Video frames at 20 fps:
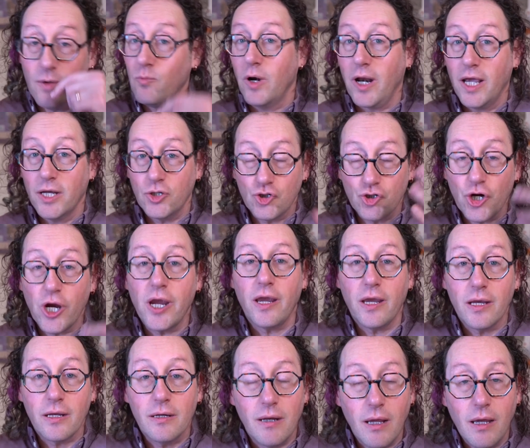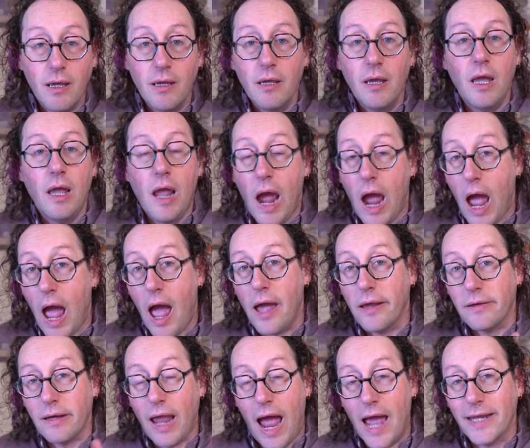when I train,
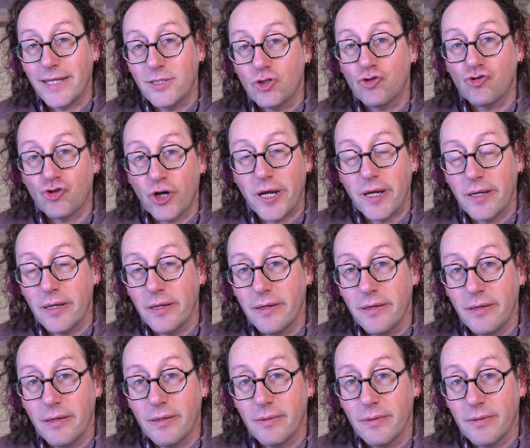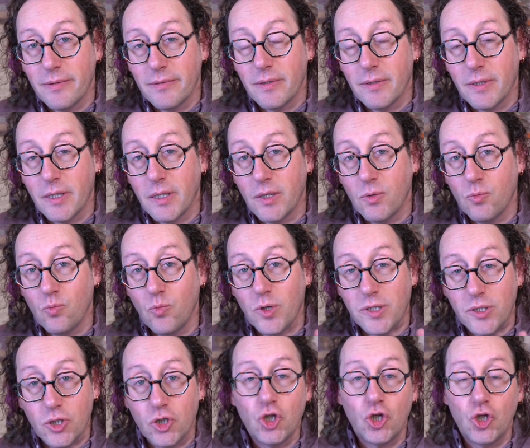I train
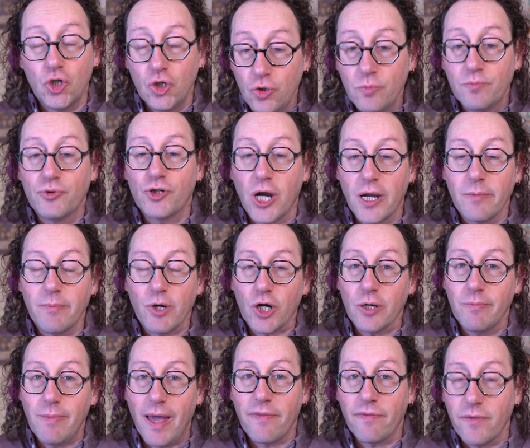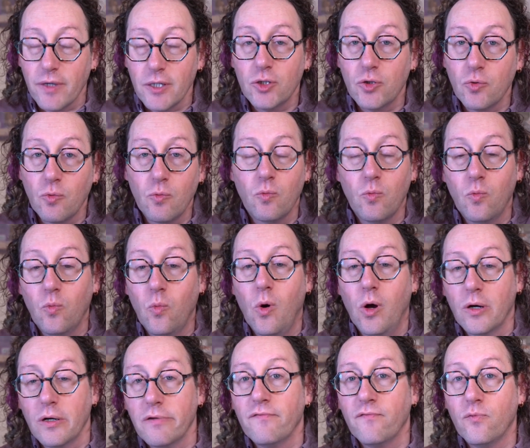with two primary methods,
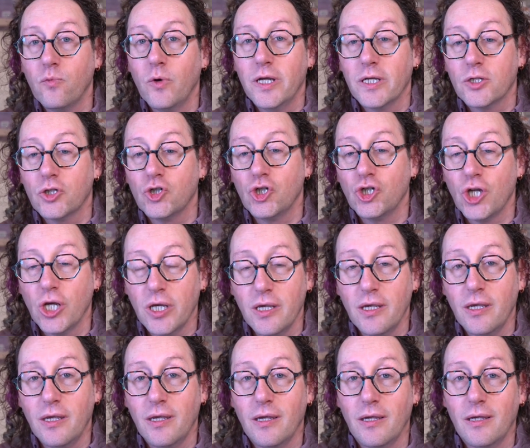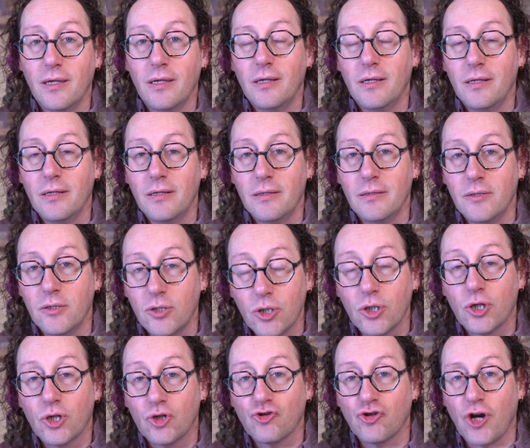one of which is
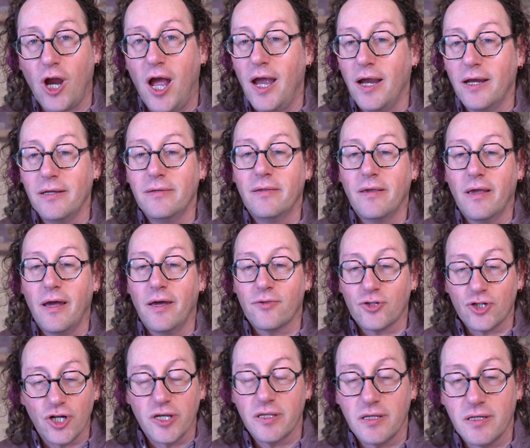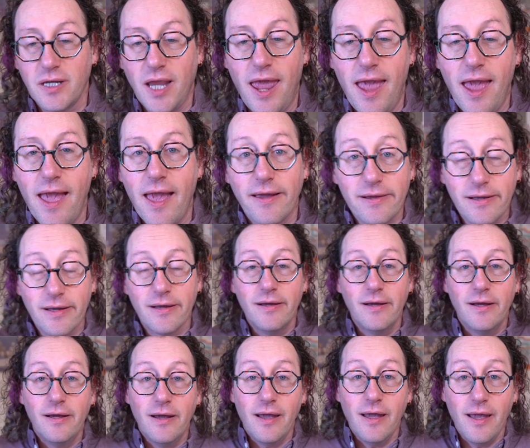stride, the other is ATTACK.
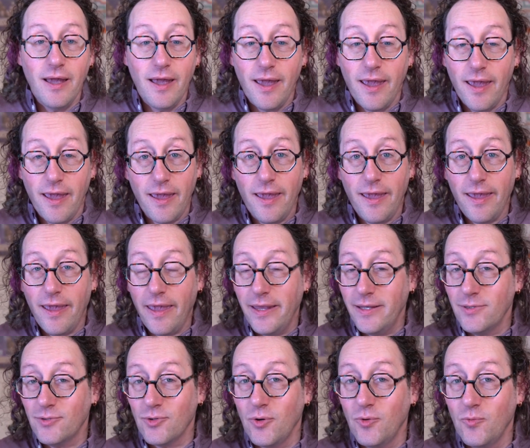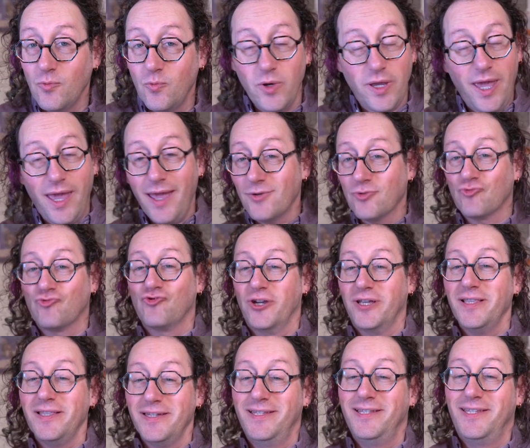And we had
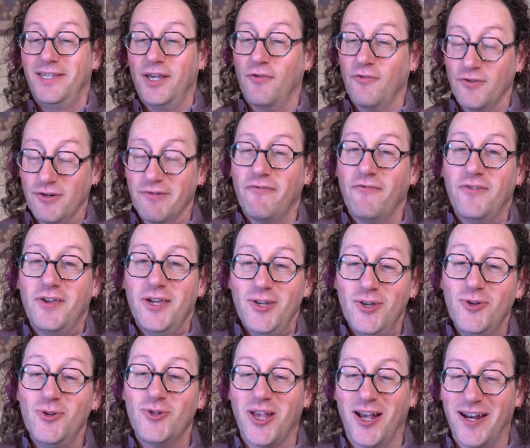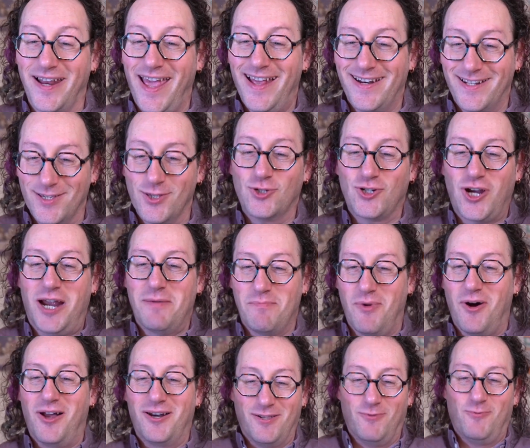really different views on how to threat
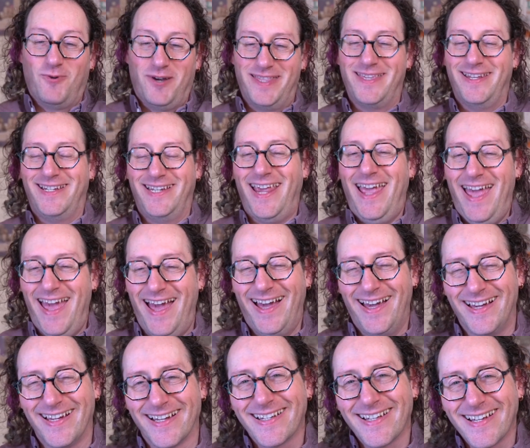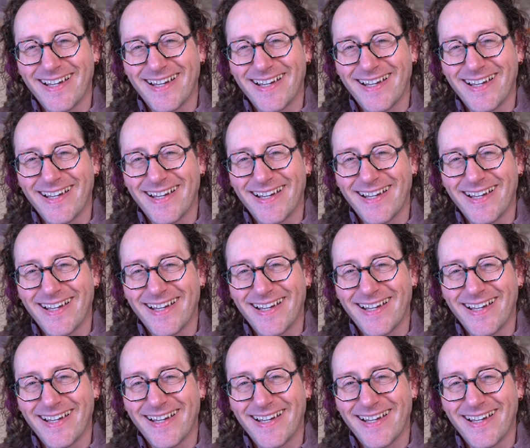model with ATTACK,